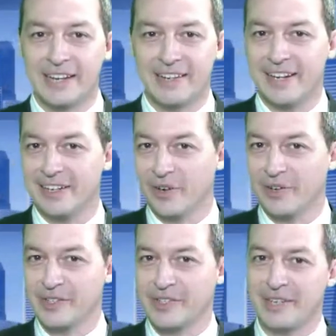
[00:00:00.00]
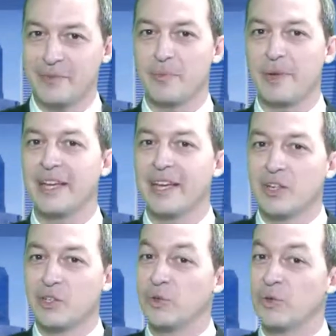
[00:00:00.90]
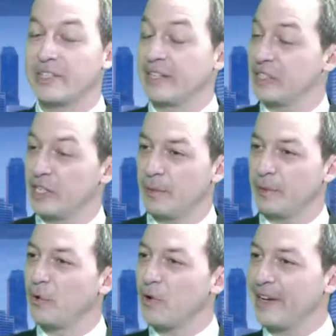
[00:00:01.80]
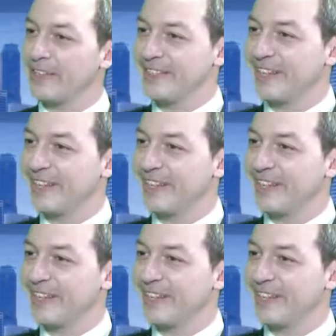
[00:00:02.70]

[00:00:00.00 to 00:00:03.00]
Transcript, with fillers: Lynette Leong, is here with me to tell us a little bit more about it.